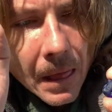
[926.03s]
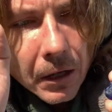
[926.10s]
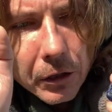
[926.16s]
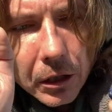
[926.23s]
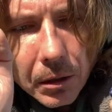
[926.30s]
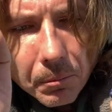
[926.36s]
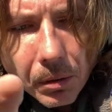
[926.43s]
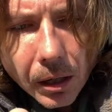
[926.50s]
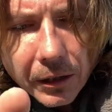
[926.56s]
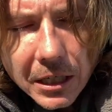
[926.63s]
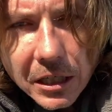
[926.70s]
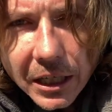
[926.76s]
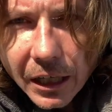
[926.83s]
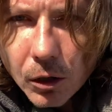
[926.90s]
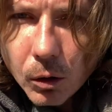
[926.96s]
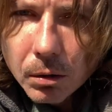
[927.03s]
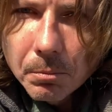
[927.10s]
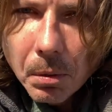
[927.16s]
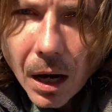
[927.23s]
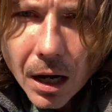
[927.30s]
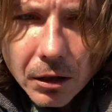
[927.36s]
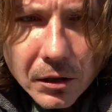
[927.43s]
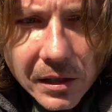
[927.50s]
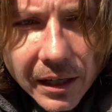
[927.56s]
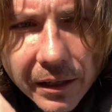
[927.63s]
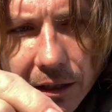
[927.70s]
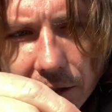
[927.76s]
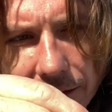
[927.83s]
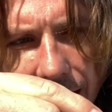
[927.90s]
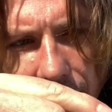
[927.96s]
You can probably dig old bottles out of the
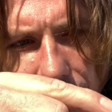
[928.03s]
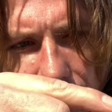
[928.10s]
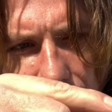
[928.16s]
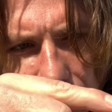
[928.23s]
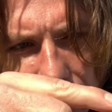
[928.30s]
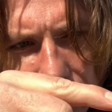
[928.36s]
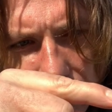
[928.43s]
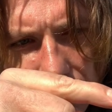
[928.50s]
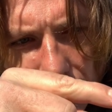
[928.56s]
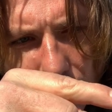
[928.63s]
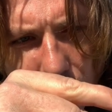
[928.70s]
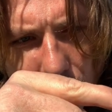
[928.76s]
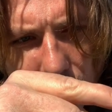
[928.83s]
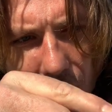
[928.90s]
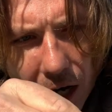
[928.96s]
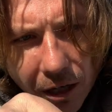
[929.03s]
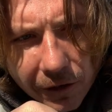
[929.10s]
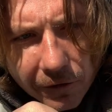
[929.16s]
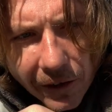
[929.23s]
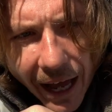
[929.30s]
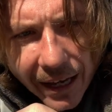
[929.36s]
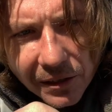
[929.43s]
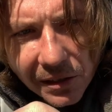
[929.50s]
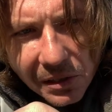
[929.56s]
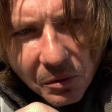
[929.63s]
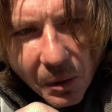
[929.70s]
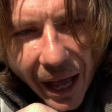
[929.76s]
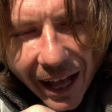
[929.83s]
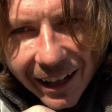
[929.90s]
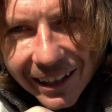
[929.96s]
ground and neat little old artifacts as
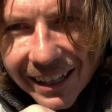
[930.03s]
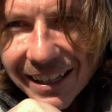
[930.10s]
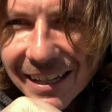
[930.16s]
well.